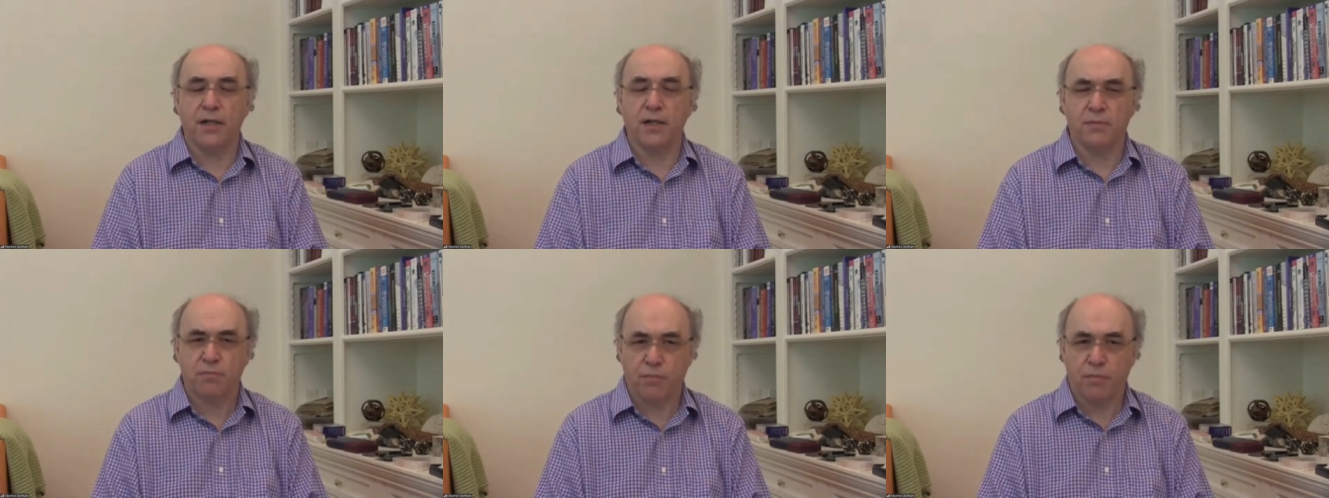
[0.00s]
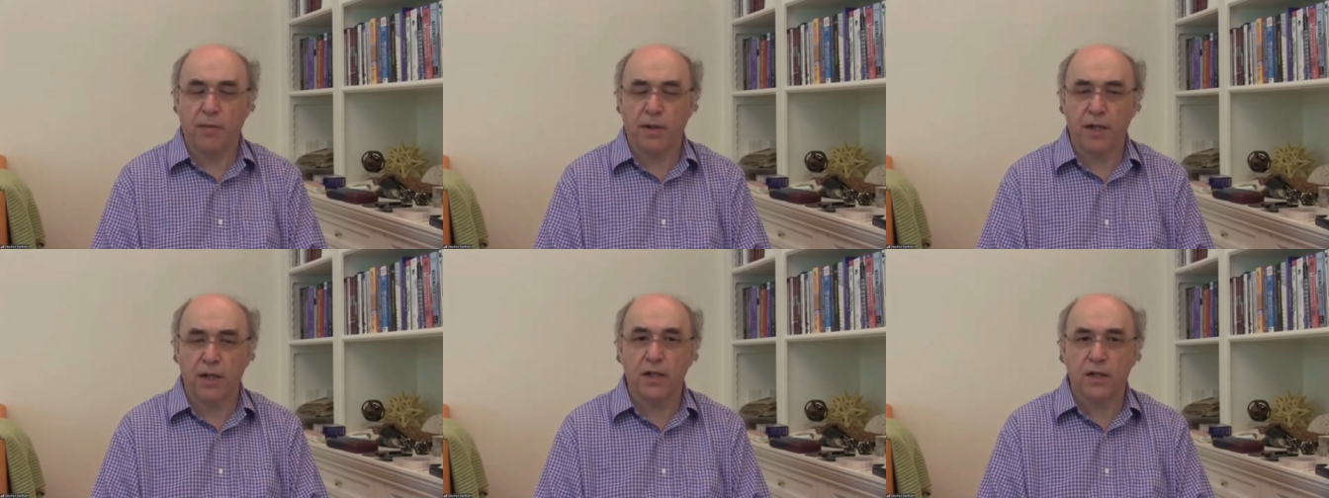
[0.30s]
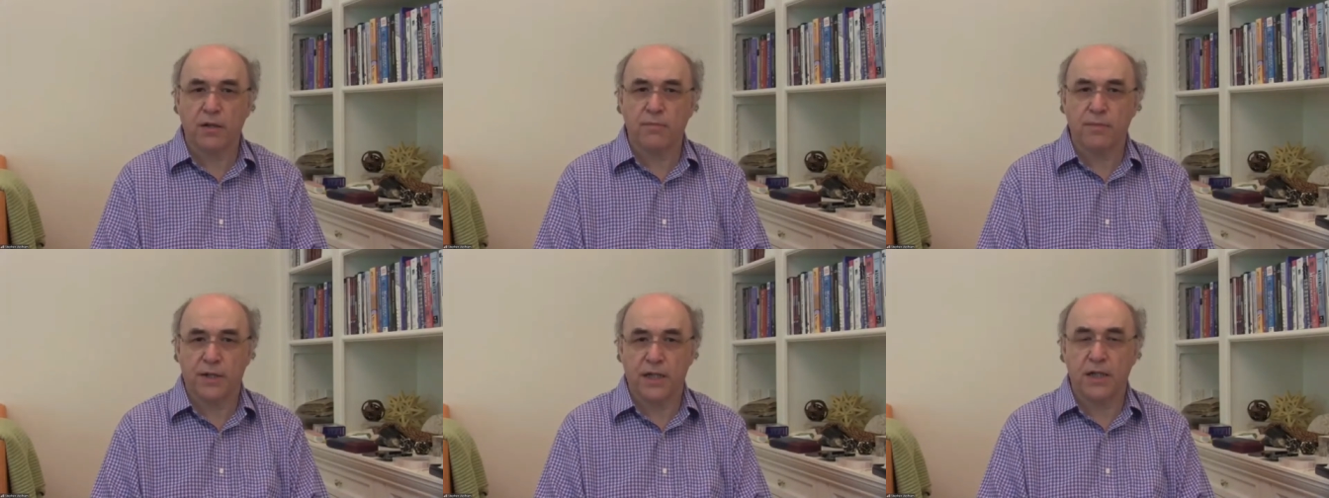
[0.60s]
It's probably a
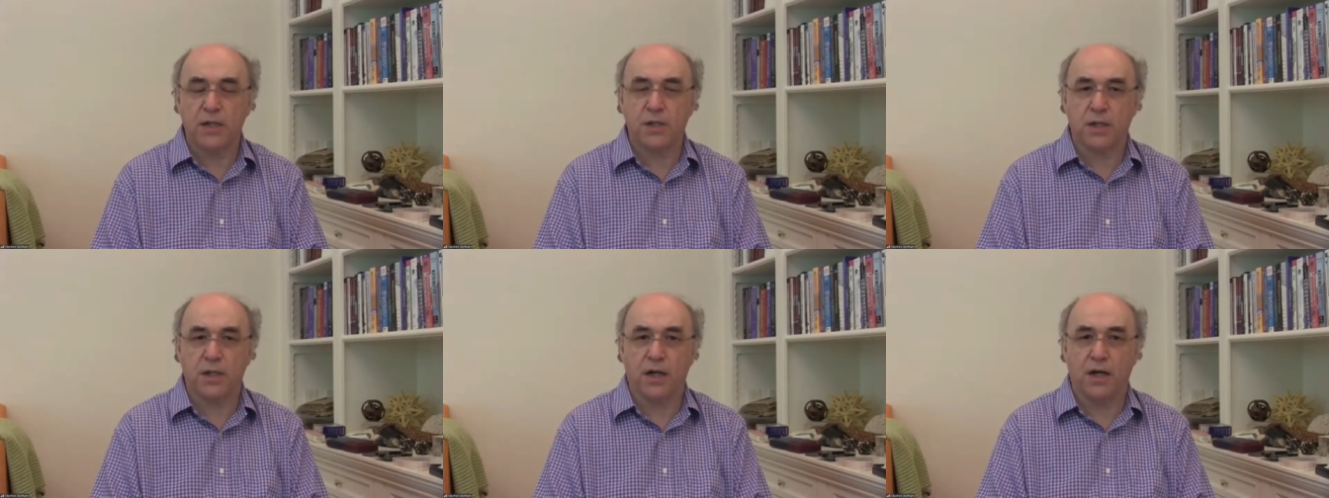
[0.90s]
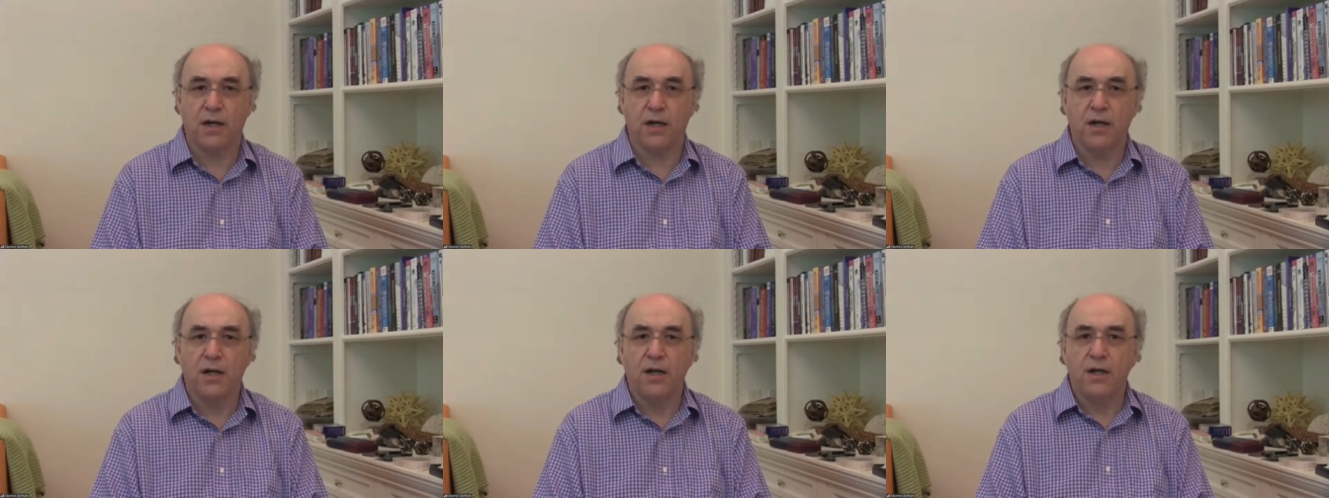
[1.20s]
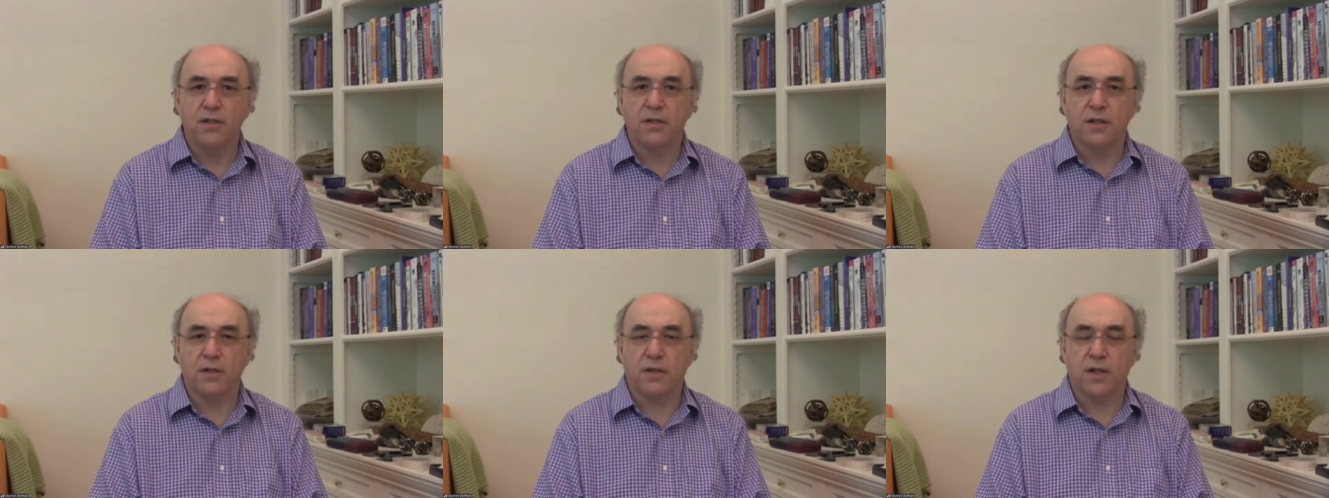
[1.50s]
little bit easier
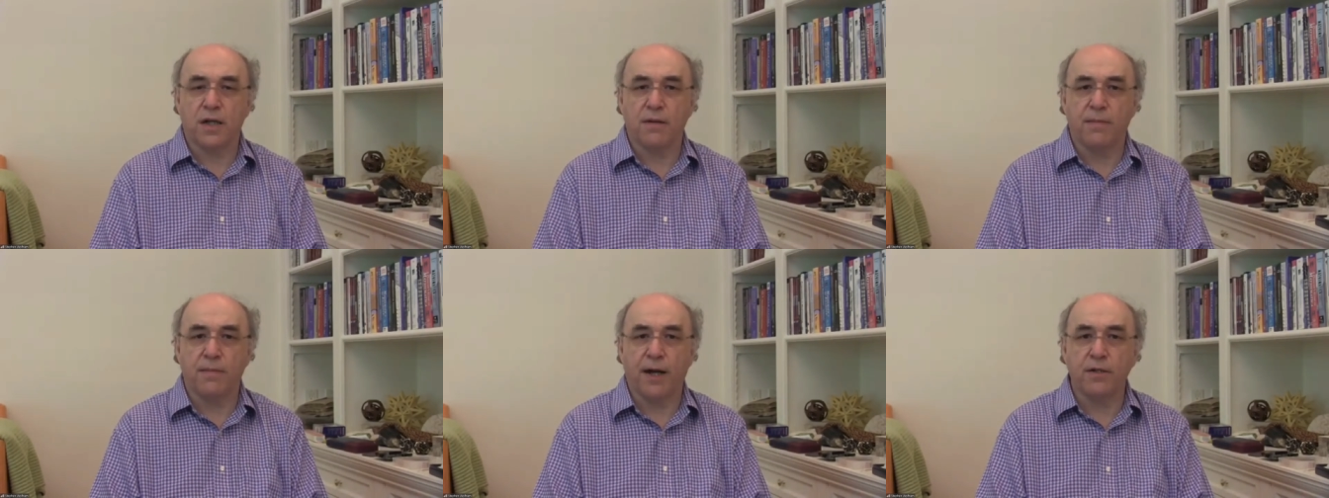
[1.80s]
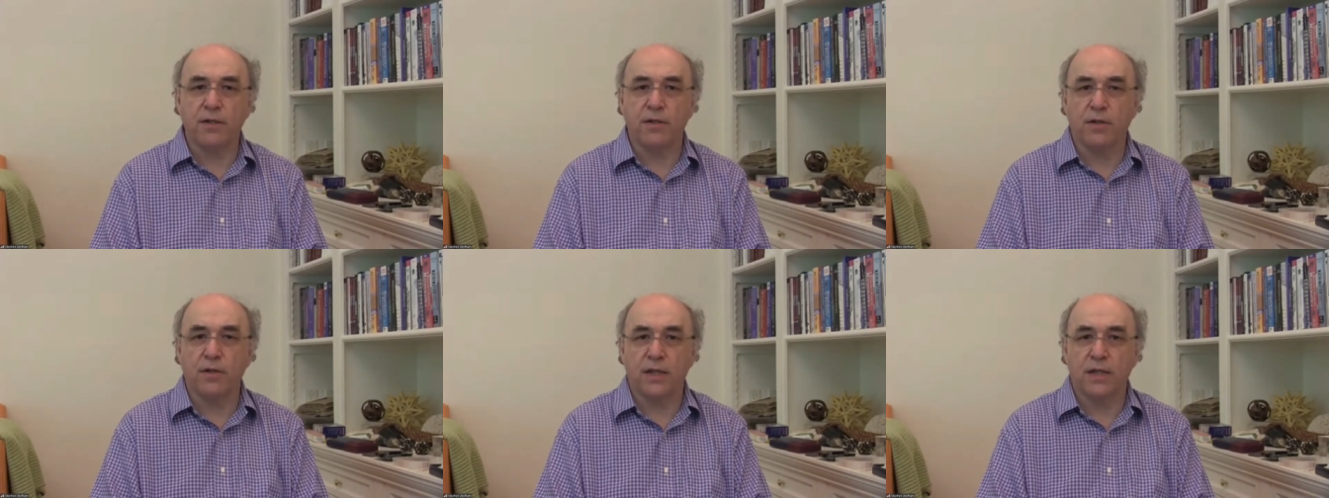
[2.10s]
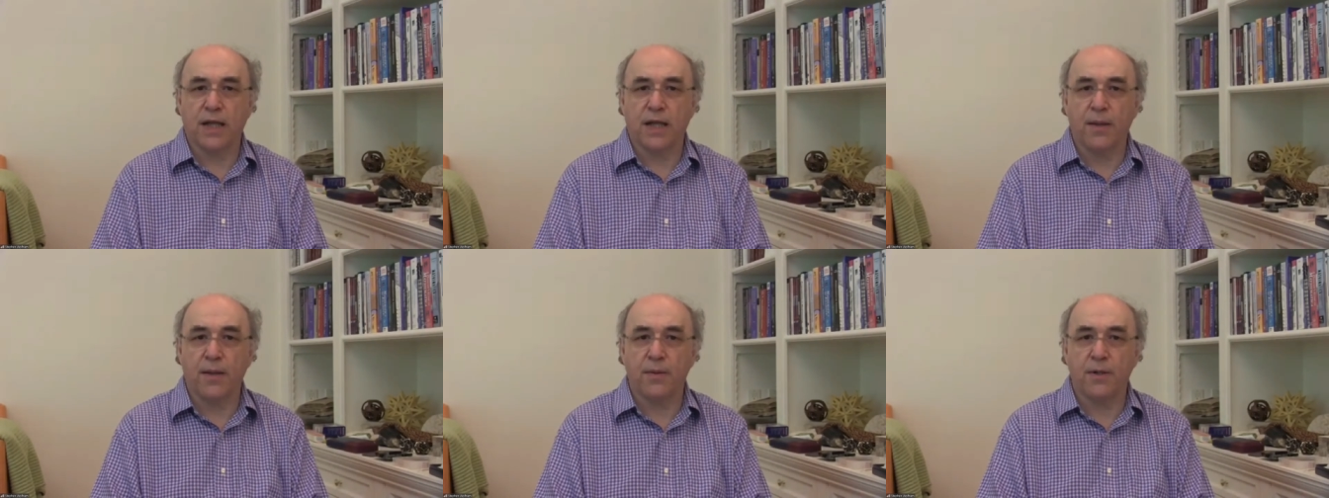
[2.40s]
to think about doing
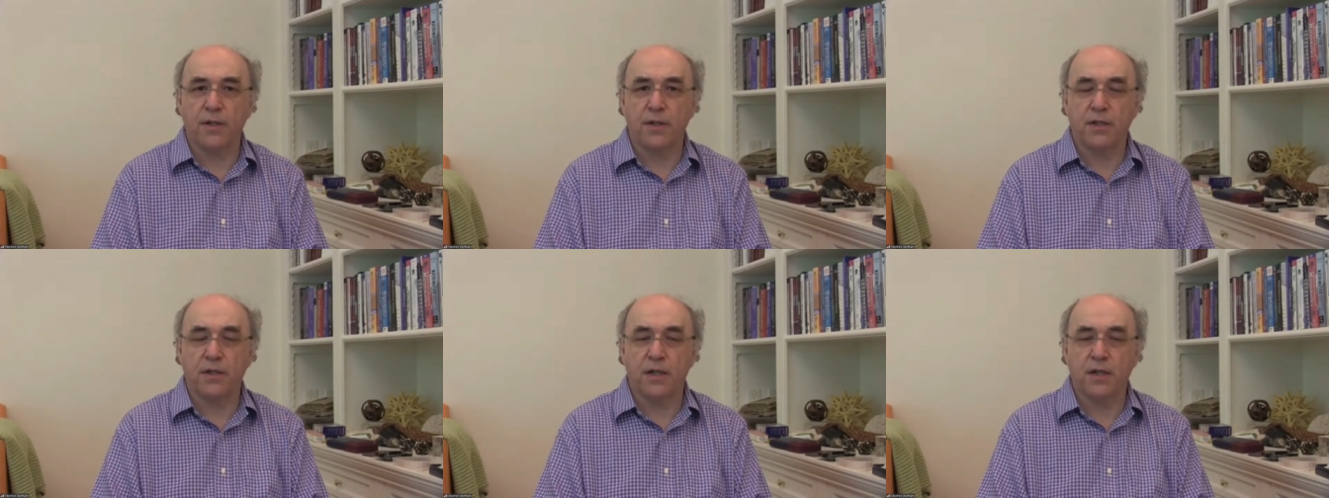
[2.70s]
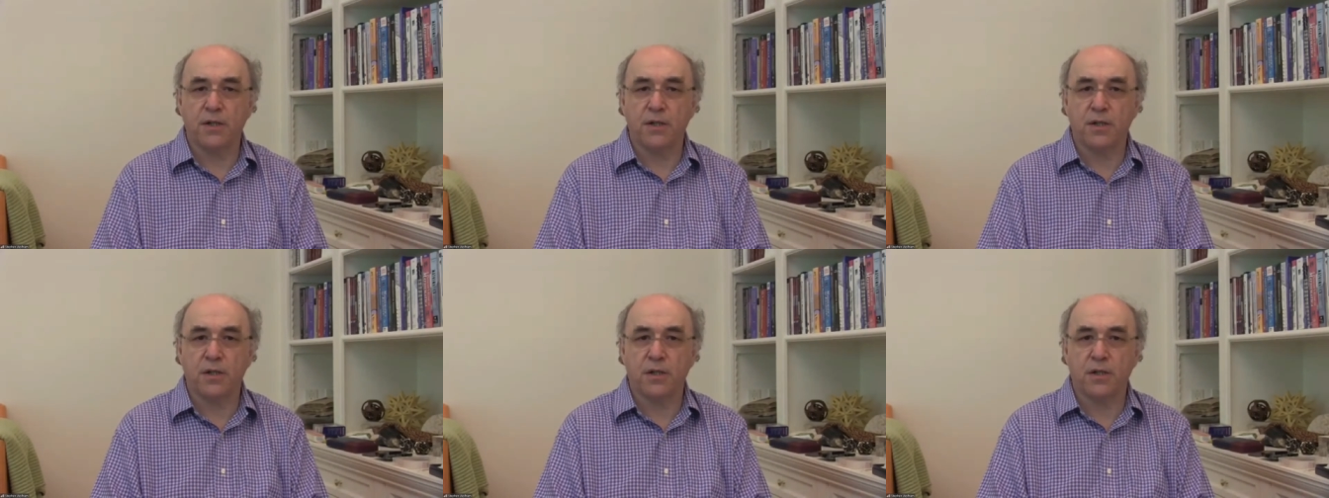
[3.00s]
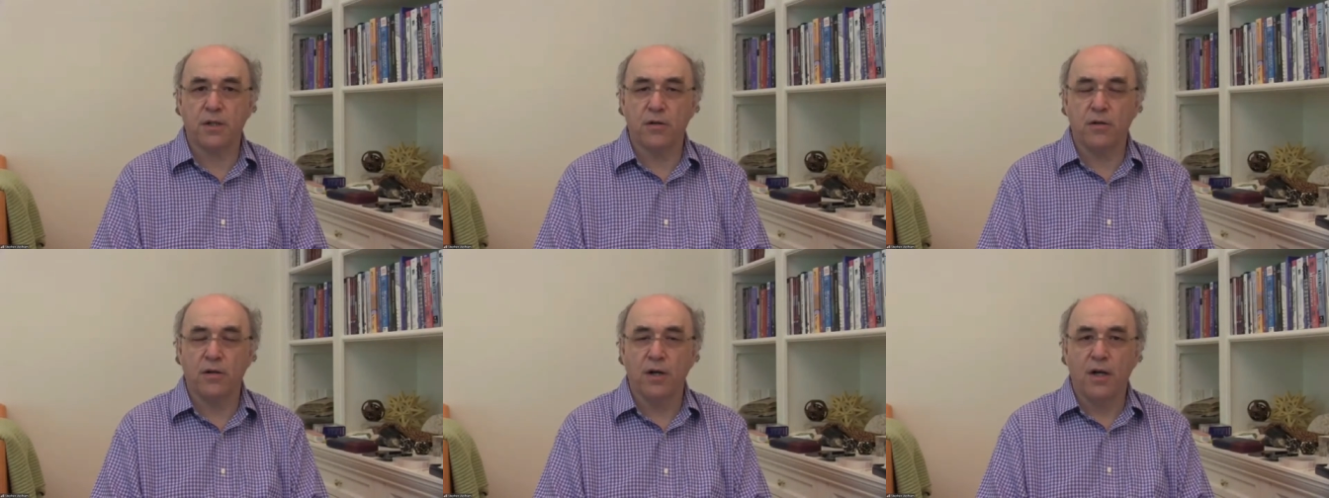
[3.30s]
that than it is
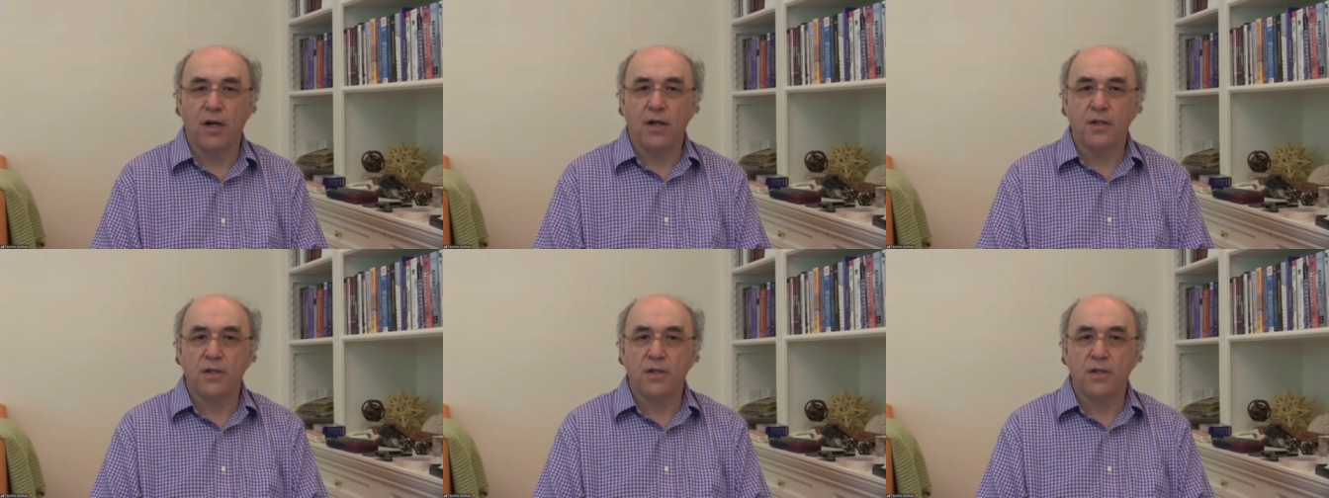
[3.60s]
to